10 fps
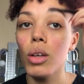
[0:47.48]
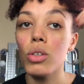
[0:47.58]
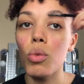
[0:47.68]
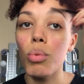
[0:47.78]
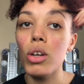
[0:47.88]

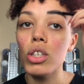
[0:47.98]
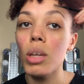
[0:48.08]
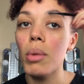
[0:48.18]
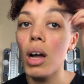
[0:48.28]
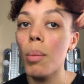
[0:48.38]
So brush
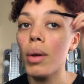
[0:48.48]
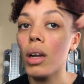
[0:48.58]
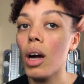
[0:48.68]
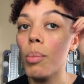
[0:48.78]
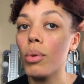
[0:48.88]
them up in
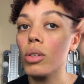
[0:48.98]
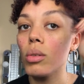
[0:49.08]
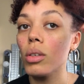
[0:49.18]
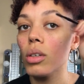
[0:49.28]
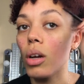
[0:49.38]
an upwards,
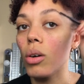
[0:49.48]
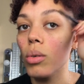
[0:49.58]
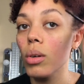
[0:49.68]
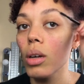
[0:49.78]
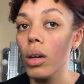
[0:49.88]

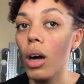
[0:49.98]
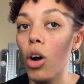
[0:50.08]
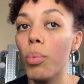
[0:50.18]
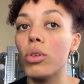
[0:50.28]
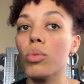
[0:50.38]

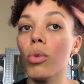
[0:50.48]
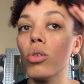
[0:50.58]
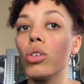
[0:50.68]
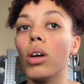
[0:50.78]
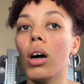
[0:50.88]
upwards
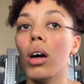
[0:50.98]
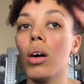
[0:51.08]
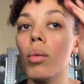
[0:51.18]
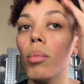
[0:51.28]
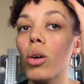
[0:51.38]

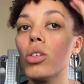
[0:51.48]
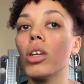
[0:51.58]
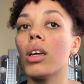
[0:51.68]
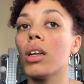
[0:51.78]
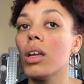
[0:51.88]

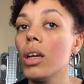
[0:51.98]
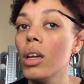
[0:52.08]
motion,